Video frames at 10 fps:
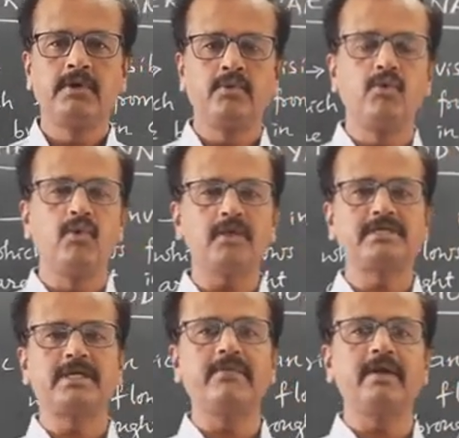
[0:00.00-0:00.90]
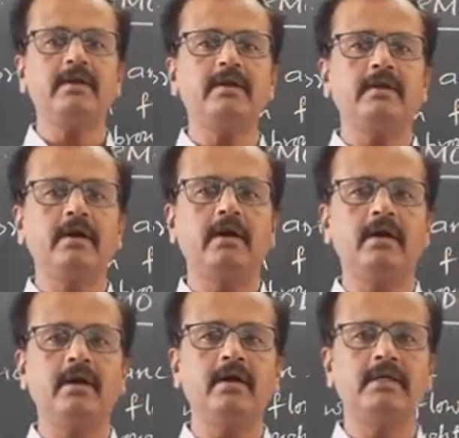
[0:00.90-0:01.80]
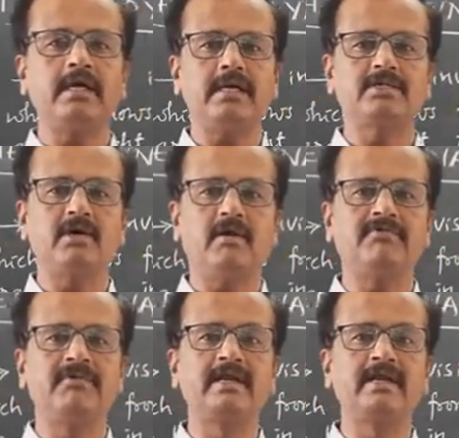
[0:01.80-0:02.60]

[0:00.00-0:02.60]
who was given a task of